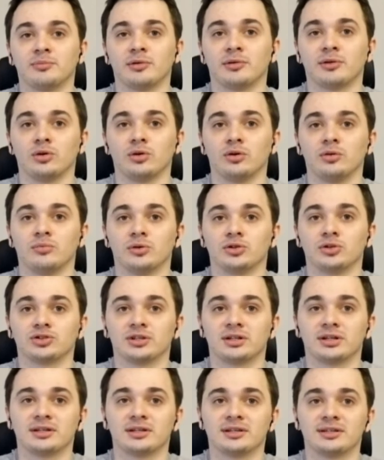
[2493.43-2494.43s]
with
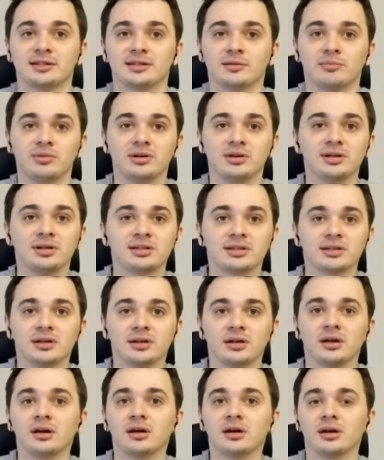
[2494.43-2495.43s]
password checking,
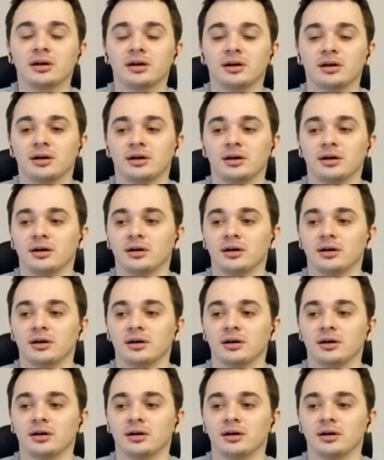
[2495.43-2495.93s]
but